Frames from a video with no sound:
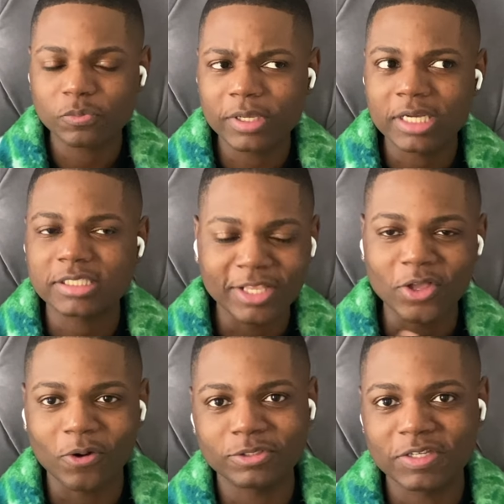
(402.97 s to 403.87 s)
because in
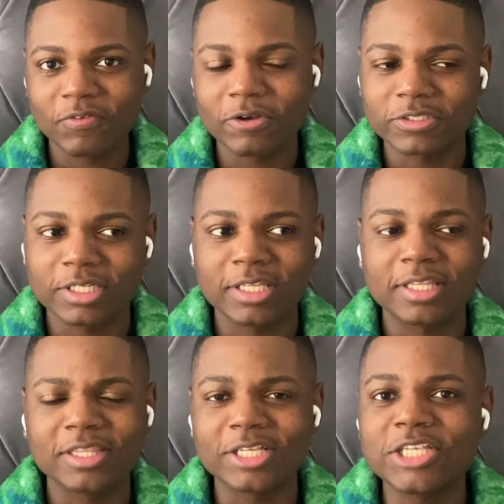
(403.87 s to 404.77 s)
the OG version,
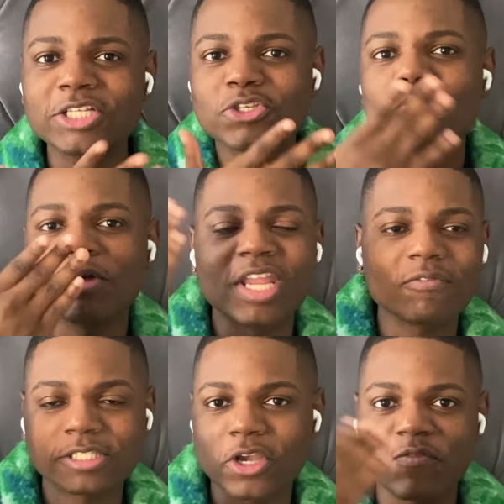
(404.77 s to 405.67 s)
the teacher, you would
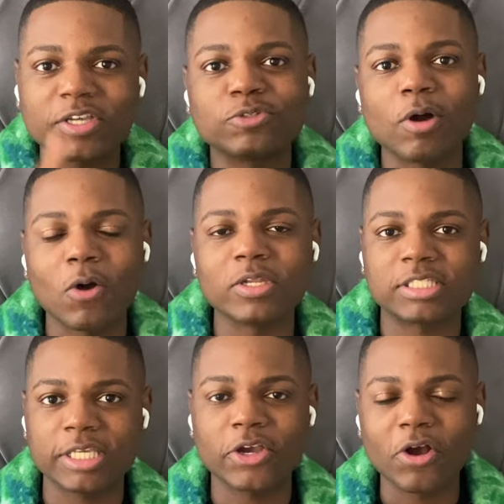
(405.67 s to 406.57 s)
never see her face, you would only
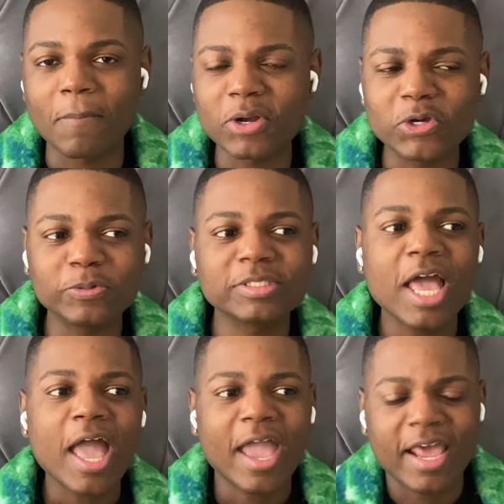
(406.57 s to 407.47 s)
see her boobs.
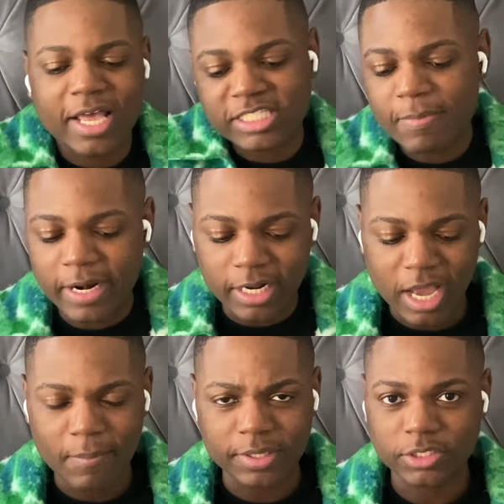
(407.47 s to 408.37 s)
And as somebody in the
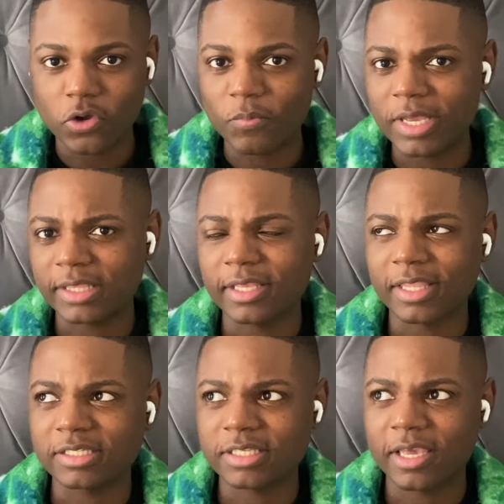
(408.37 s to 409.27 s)
comment told me, I think
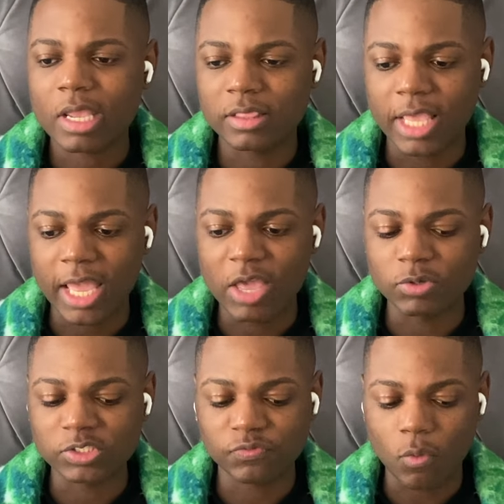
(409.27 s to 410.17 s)
they said that it
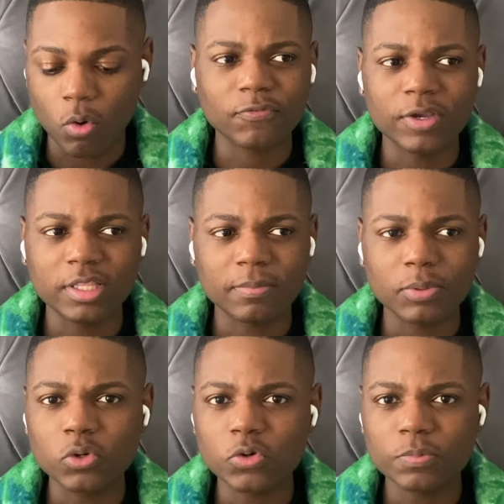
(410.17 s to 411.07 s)
was for free the
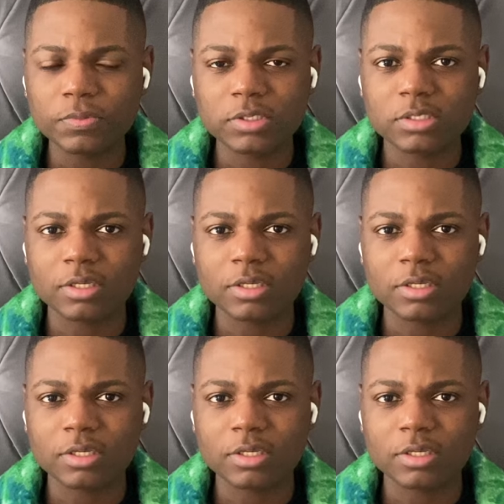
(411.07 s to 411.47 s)
boobs